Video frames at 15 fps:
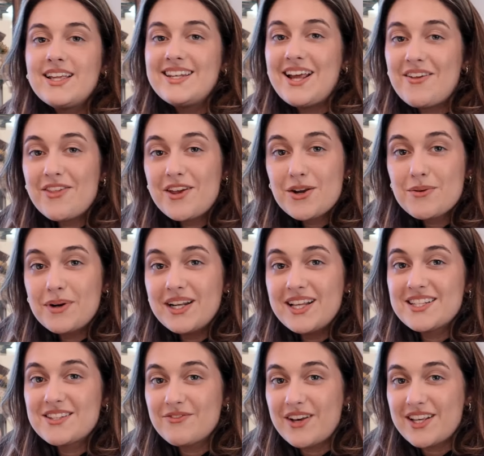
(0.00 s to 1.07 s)
Now that your money
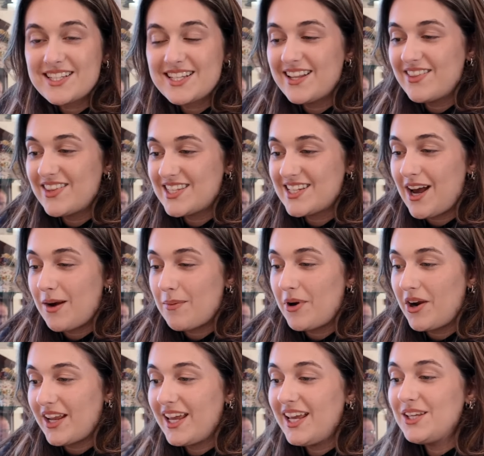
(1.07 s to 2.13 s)
is invested in the stock
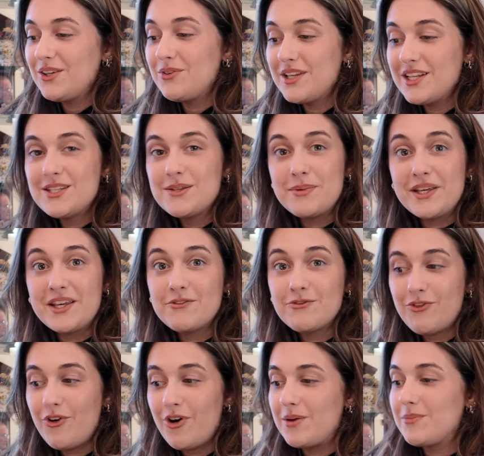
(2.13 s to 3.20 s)
market, you need to be
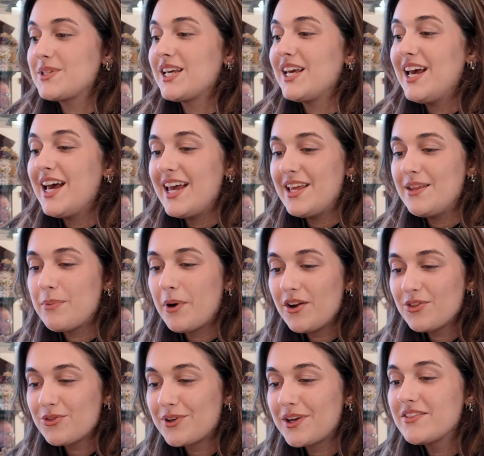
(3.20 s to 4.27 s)
informed. In
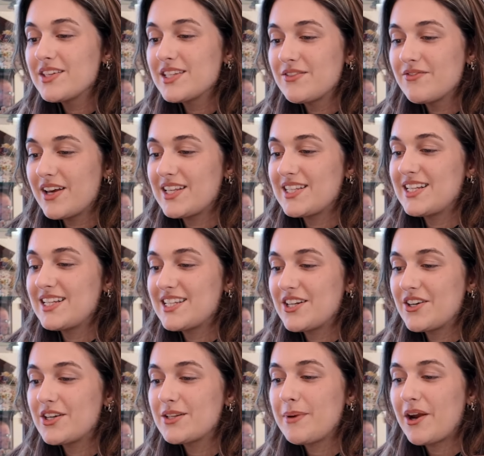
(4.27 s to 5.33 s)
part 3 of this investing
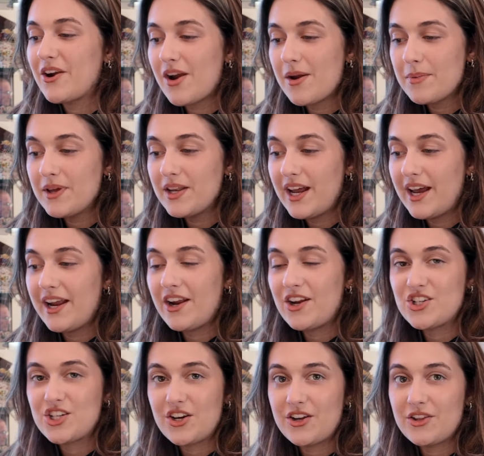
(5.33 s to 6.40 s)
series, my grandpa and I are
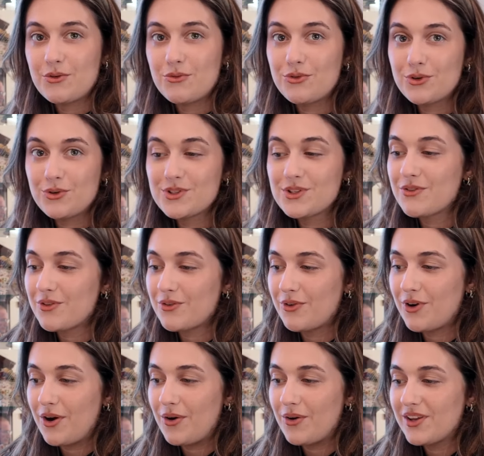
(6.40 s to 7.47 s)
sharing the rules of the
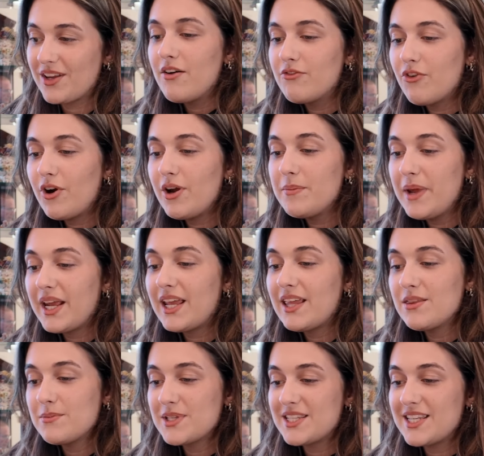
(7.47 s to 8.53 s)
road. Avoid making
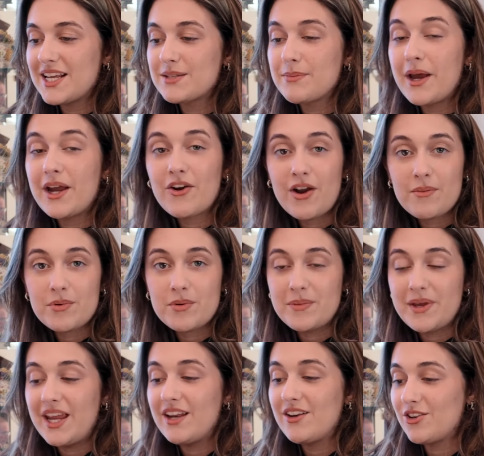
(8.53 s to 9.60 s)
the mistakes my grandpa
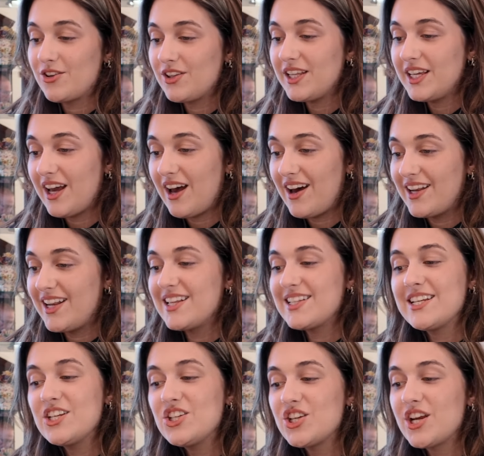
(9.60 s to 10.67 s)
made early on as
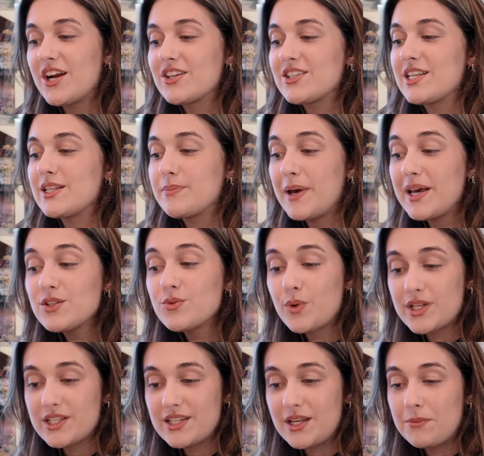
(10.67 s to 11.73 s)
he shares his best
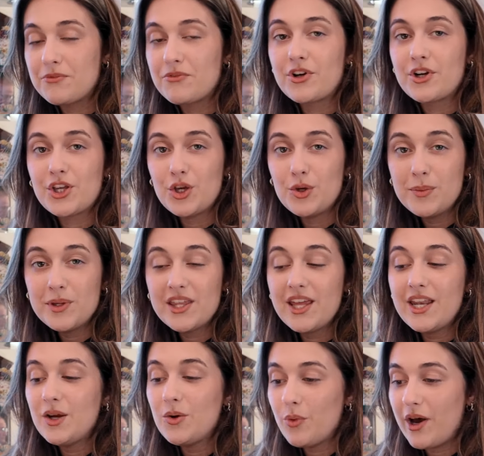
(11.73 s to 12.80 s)
wisdom for
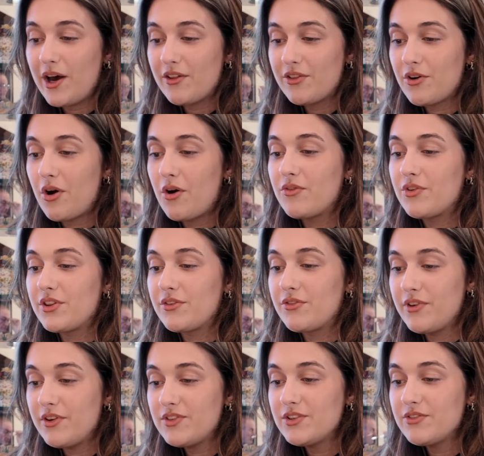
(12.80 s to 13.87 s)
accumulating wealth over the
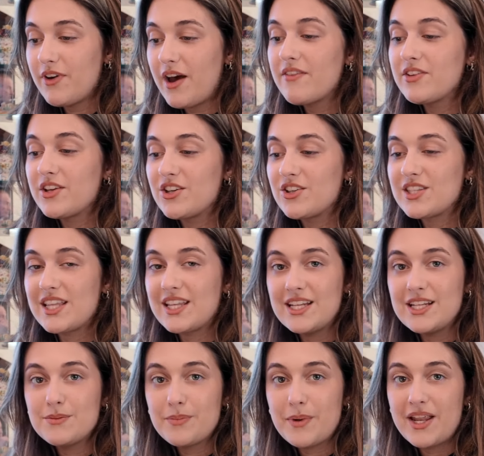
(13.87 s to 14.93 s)
55 years that
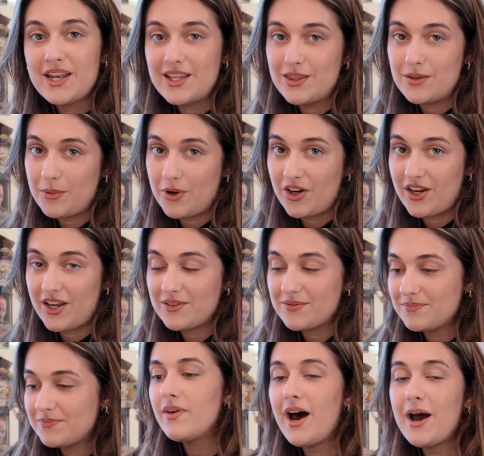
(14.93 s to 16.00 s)
he's been in the market.
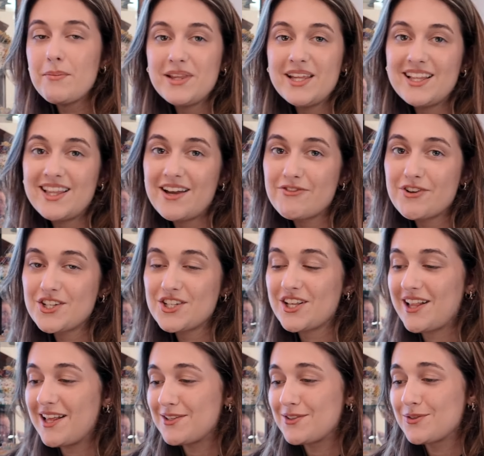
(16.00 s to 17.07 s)
I'm Leah Leverich, a
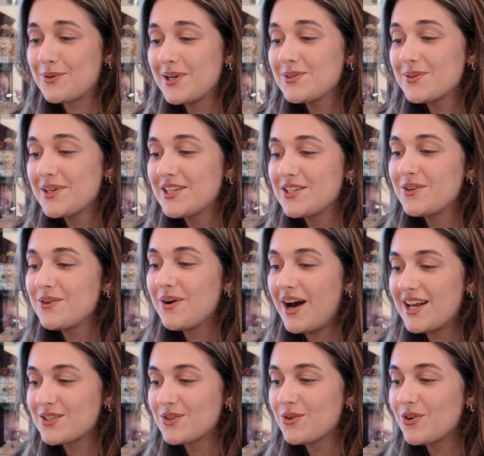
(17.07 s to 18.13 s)
class of 2022
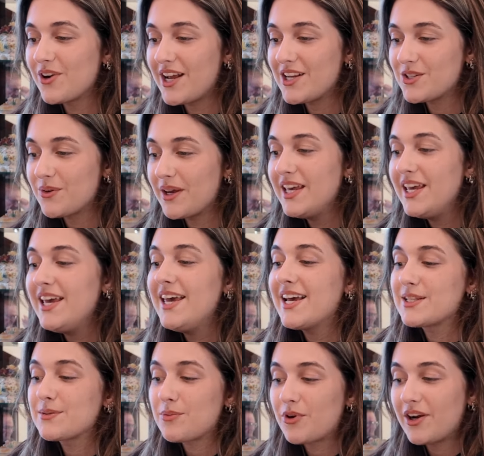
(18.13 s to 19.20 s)
high school graduate,
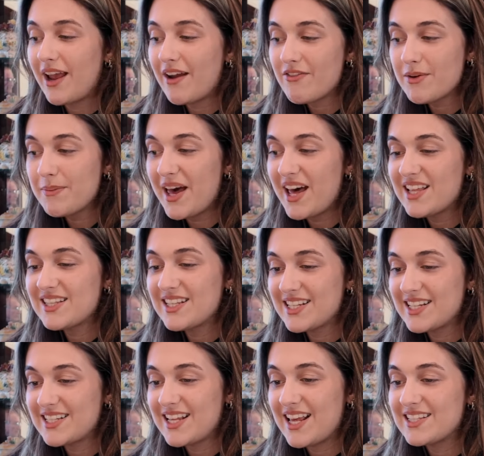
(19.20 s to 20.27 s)
exploring every path to
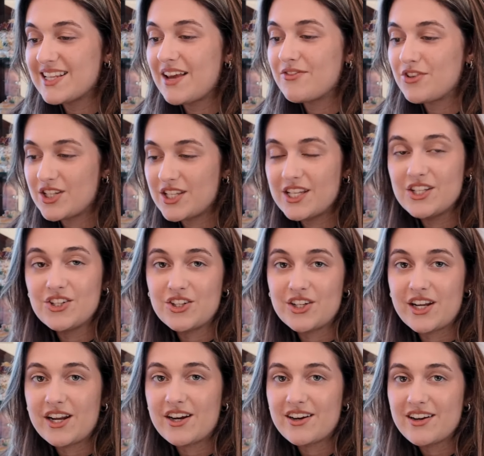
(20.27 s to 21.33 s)
success after senior
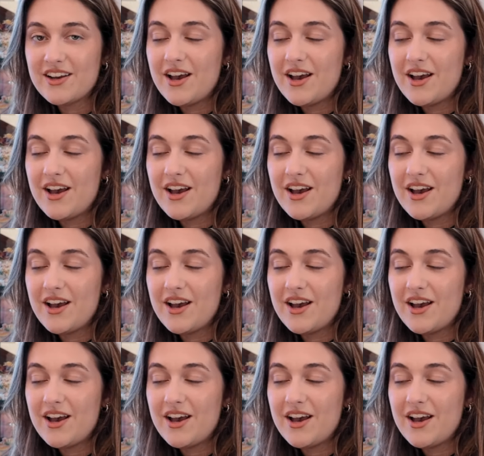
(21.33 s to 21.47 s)
year.